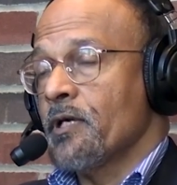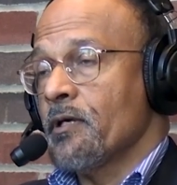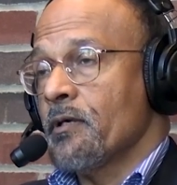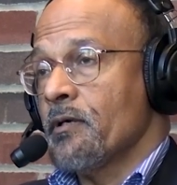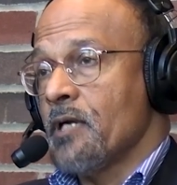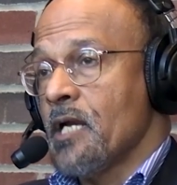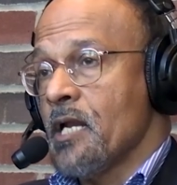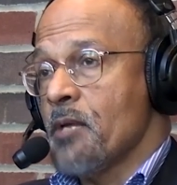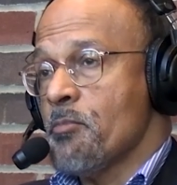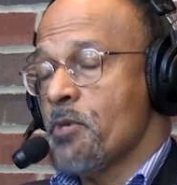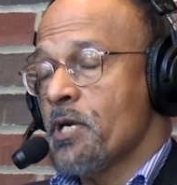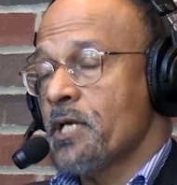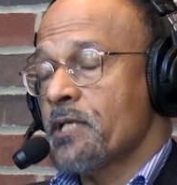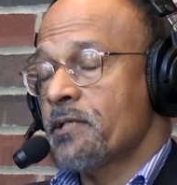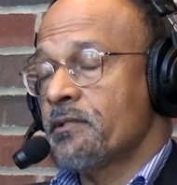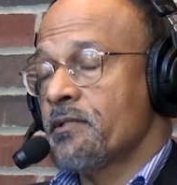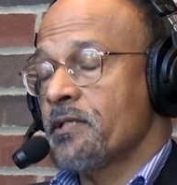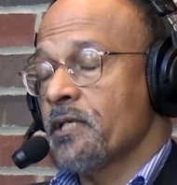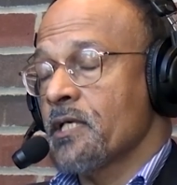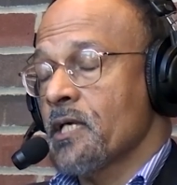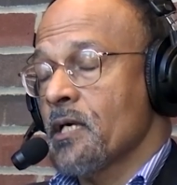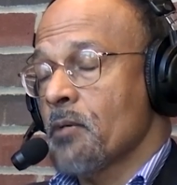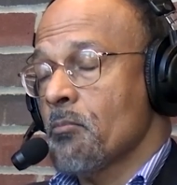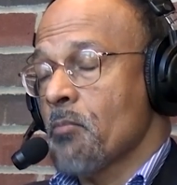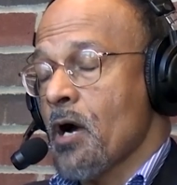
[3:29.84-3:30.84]
limit
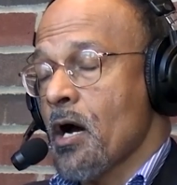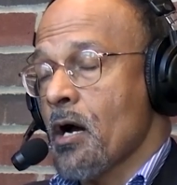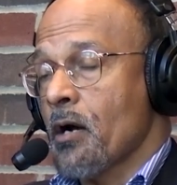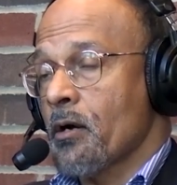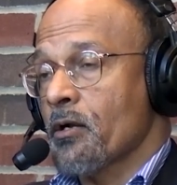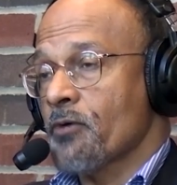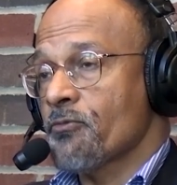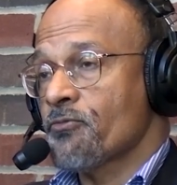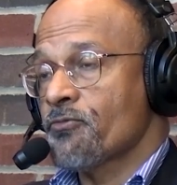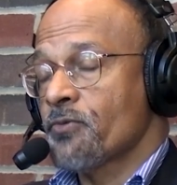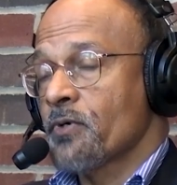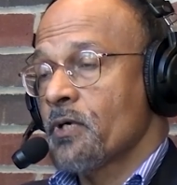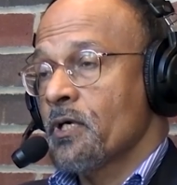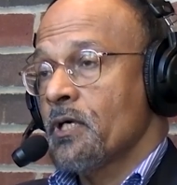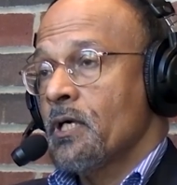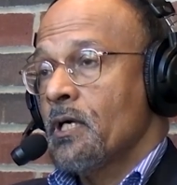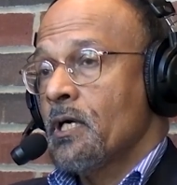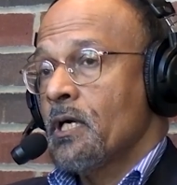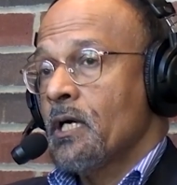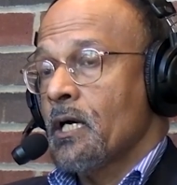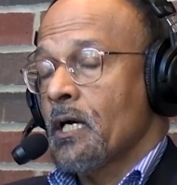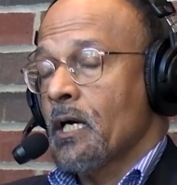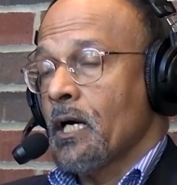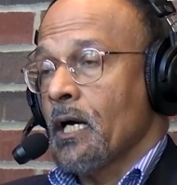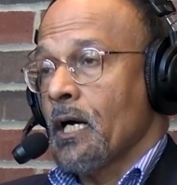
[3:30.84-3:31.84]
the amount of
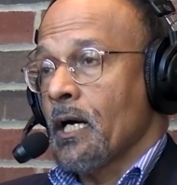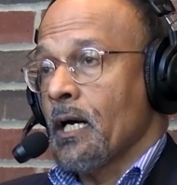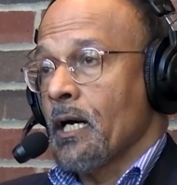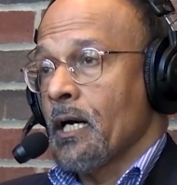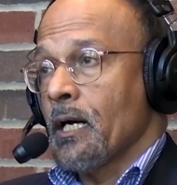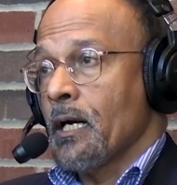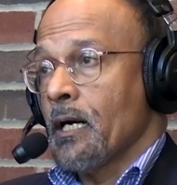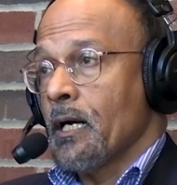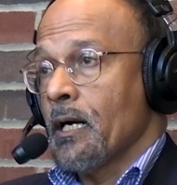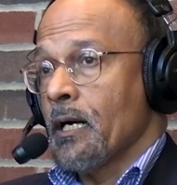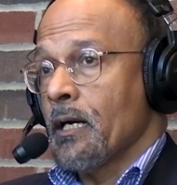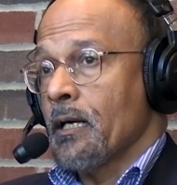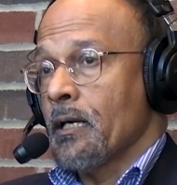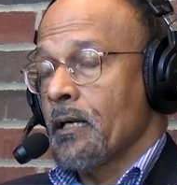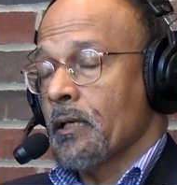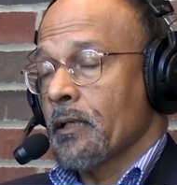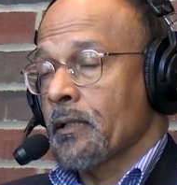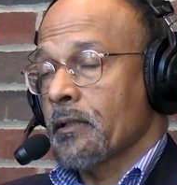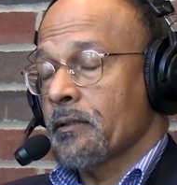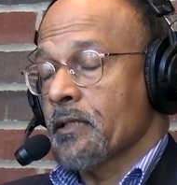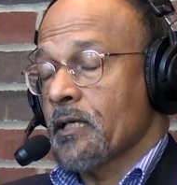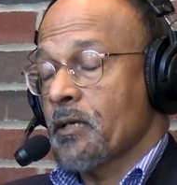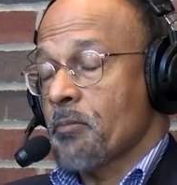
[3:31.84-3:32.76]
the